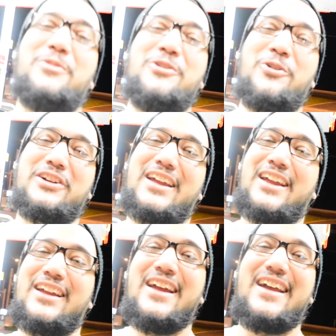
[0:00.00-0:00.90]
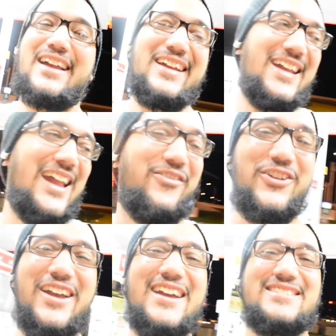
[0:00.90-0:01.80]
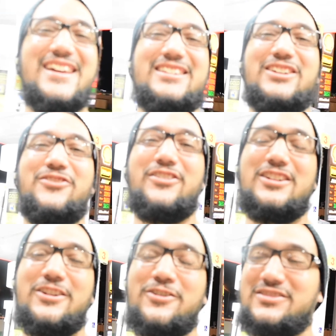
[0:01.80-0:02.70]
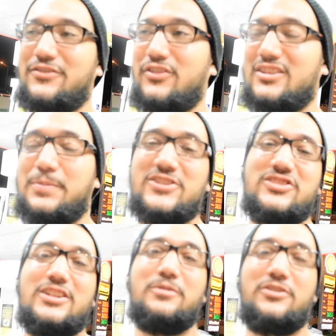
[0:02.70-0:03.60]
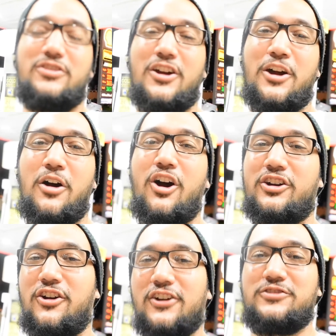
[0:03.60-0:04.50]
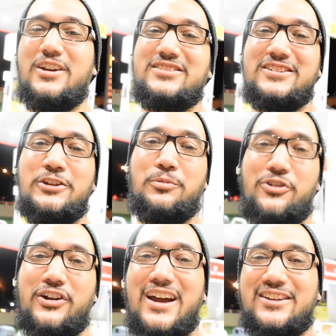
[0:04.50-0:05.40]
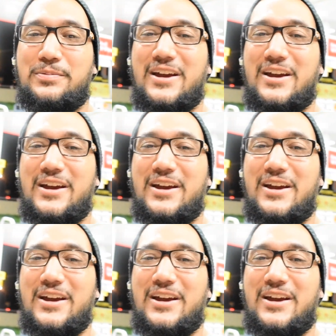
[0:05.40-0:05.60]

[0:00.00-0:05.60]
But Norgang, if you guys like the videos, if especially with uh, our cars racing, you and I, it's,